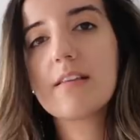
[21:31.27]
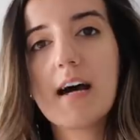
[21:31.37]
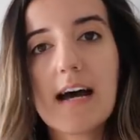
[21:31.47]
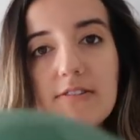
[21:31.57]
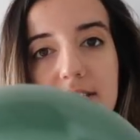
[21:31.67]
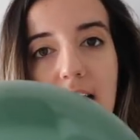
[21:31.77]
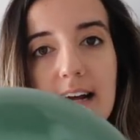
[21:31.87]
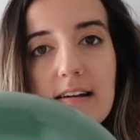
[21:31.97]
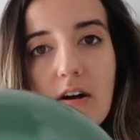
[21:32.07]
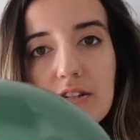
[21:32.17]
the
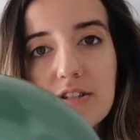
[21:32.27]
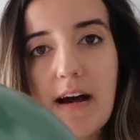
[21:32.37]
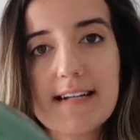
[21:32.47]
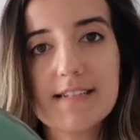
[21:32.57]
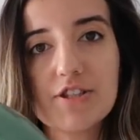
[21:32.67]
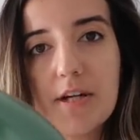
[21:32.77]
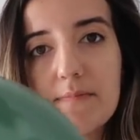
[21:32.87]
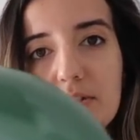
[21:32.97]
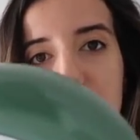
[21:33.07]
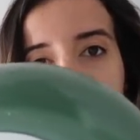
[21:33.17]
outside also hasn't chipped